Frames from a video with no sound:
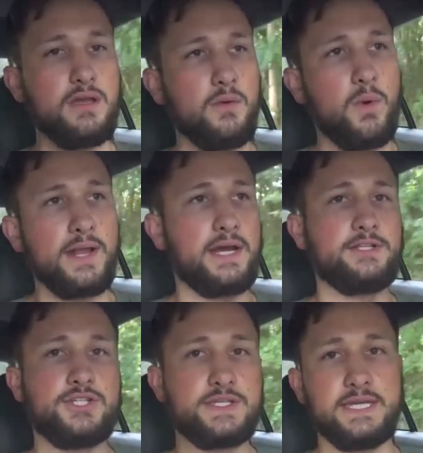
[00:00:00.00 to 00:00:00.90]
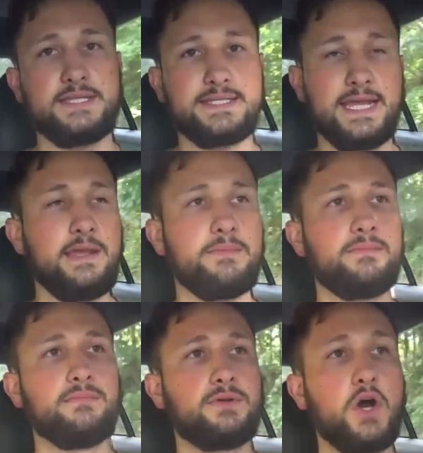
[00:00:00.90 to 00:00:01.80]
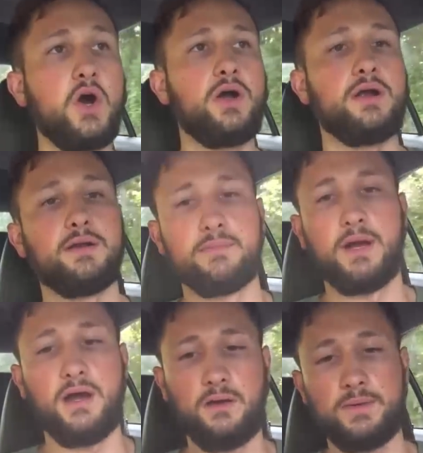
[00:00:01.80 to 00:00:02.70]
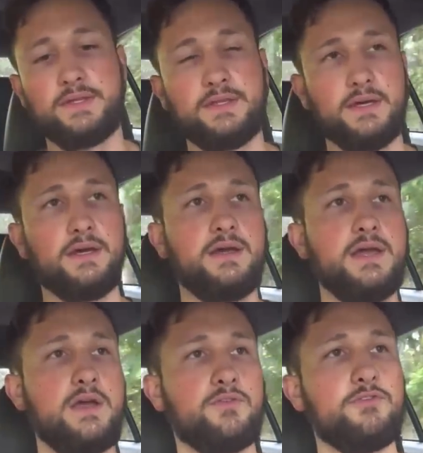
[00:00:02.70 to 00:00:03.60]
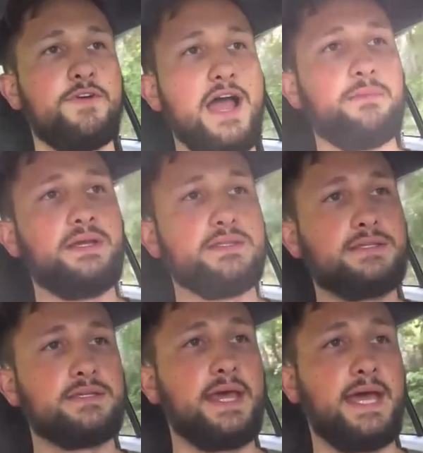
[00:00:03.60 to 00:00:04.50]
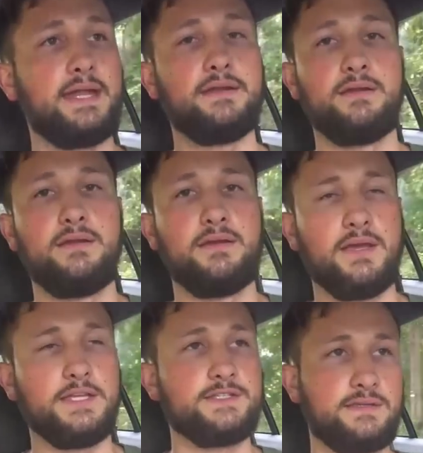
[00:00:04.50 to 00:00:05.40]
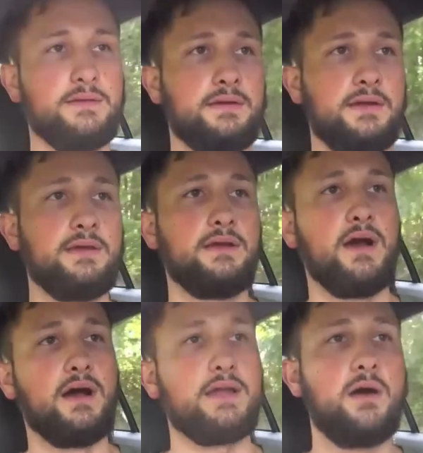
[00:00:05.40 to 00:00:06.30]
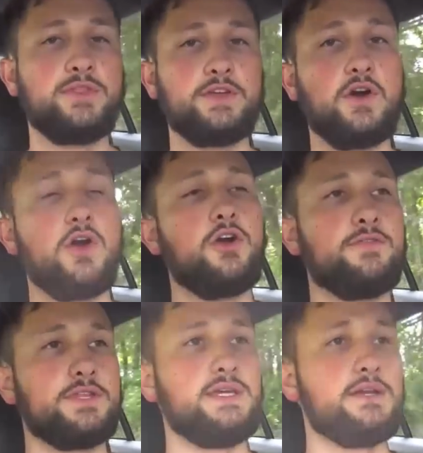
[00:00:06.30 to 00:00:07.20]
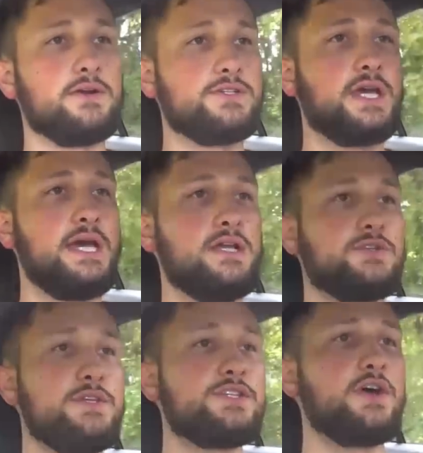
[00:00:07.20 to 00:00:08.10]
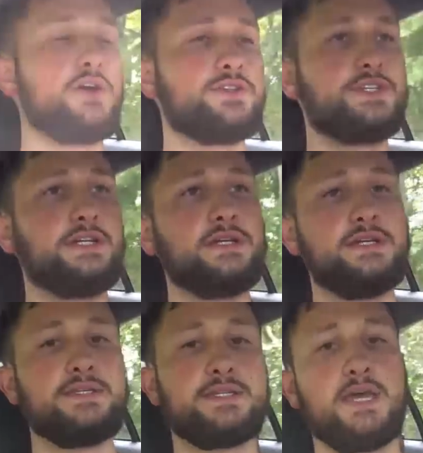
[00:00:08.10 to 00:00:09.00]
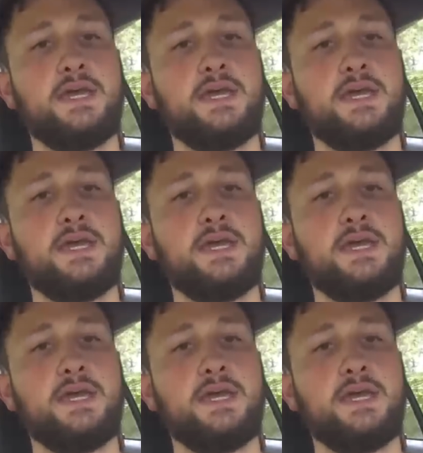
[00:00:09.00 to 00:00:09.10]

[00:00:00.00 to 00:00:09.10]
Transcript: why not just get the same car with the refinements that has come with the car over the years? So this car still is